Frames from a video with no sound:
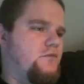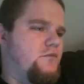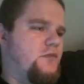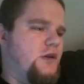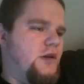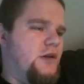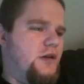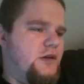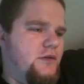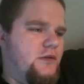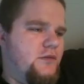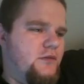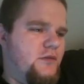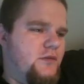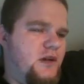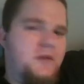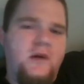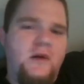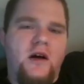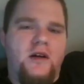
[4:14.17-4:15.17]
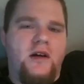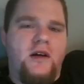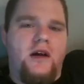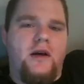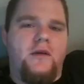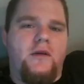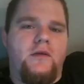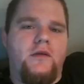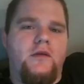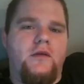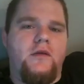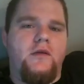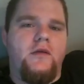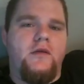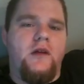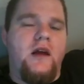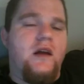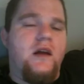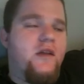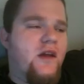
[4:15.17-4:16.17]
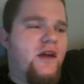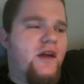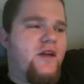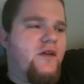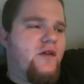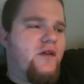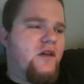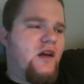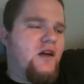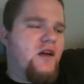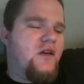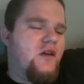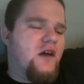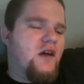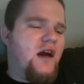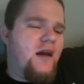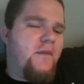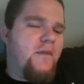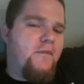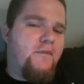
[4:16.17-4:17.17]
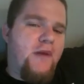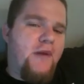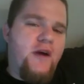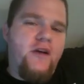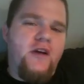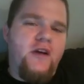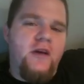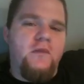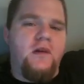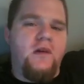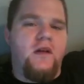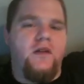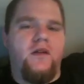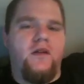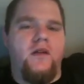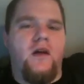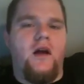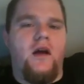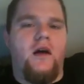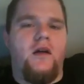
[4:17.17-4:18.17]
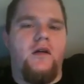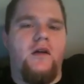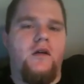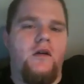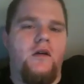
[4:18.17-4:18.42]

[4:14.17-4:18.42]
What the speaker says: But come on now, he could have got a better gimmick than that.